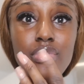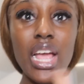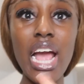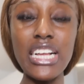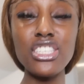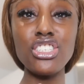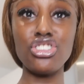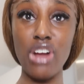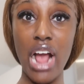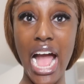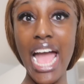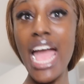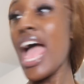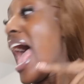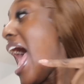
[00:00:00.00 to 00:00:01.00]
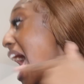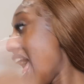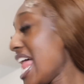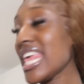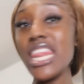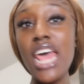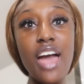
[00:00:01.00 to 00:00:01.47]
Hands are dry, and
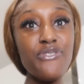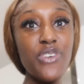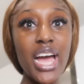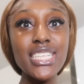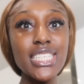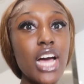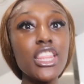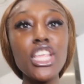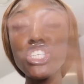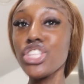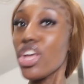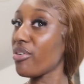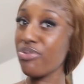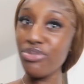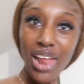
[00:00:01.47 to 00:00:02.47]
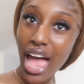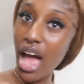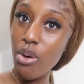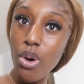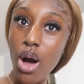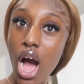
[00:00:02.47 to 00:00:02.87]
then I find out there's no flour.